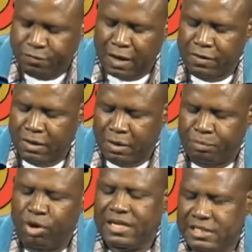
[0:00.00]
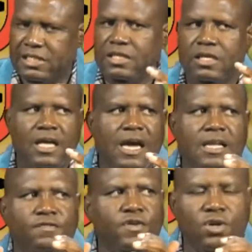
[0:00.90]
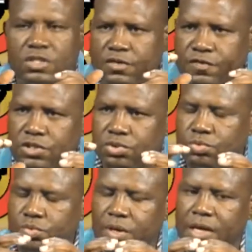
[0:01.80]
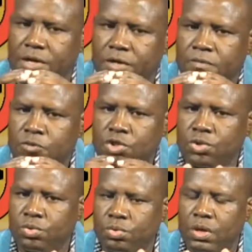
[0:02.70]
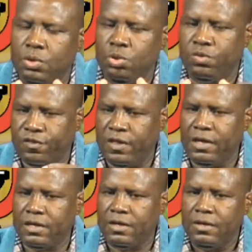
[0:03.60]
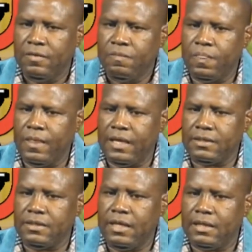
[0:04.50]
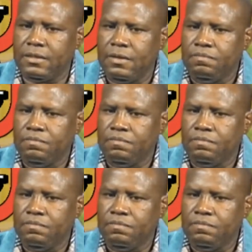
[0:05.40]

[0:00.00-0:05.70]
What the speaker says: a policy and a philosophy too, where you think that